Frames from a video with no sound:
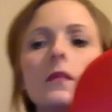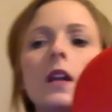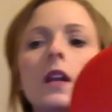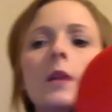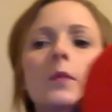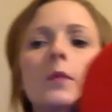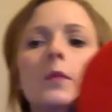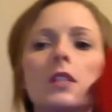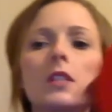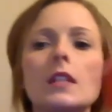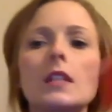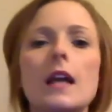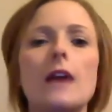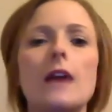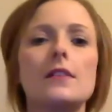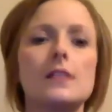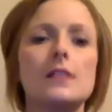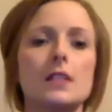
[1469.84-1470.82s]
which
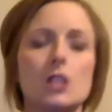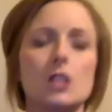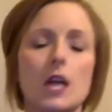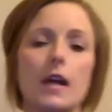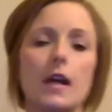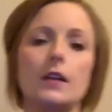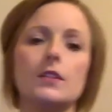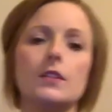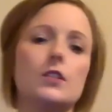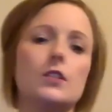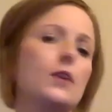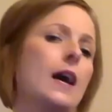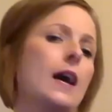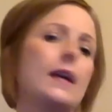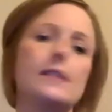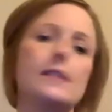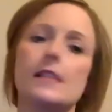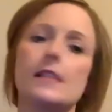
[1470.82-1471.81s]
allows the child to
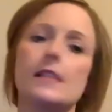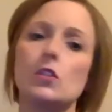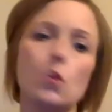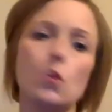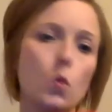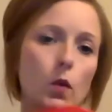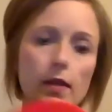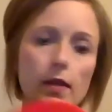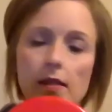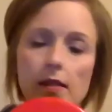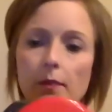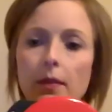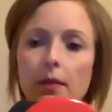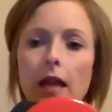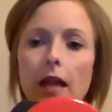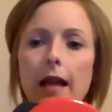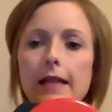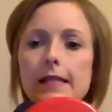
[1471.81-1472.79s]
access toys,
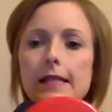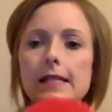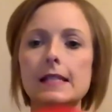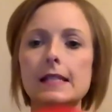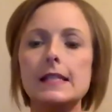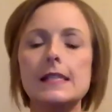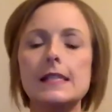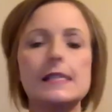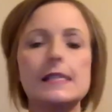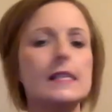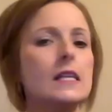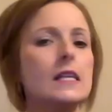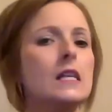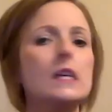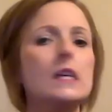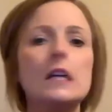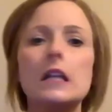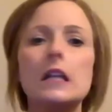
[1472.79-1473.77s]
appliances,
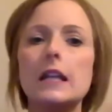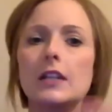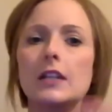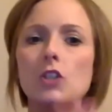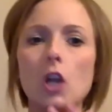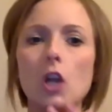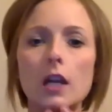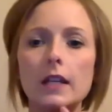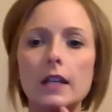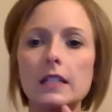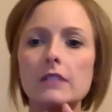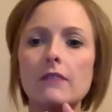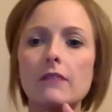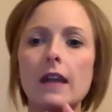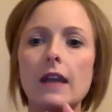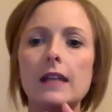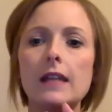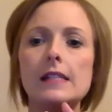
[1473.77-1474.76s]
electronic
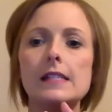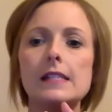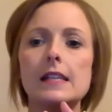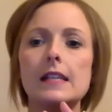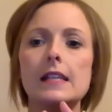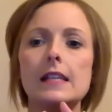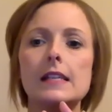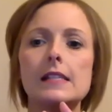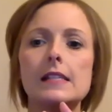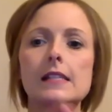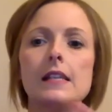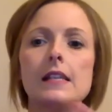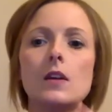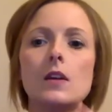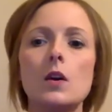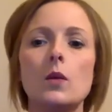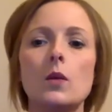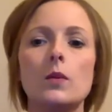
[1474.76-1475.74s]
devices
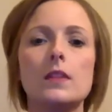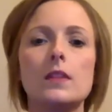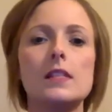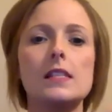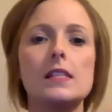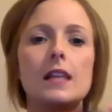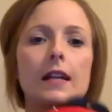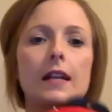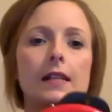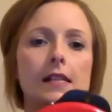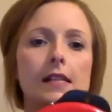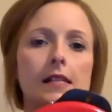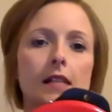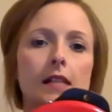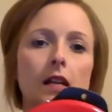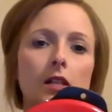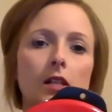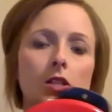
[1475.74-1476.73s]
with the slightest
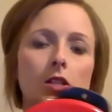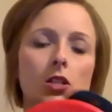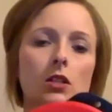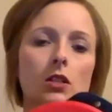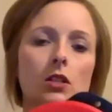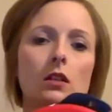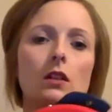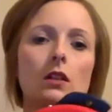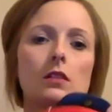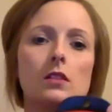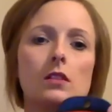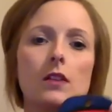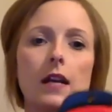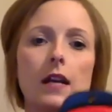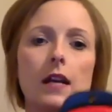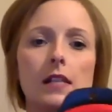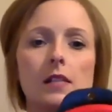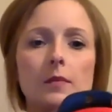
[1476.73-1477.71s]
touch. It also
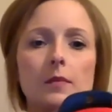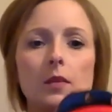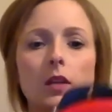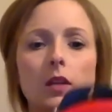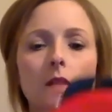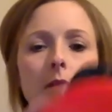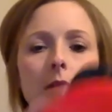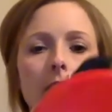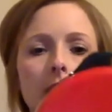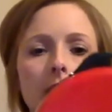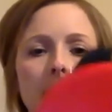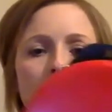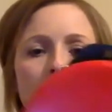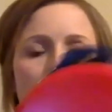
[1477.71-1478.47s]
has some good mounting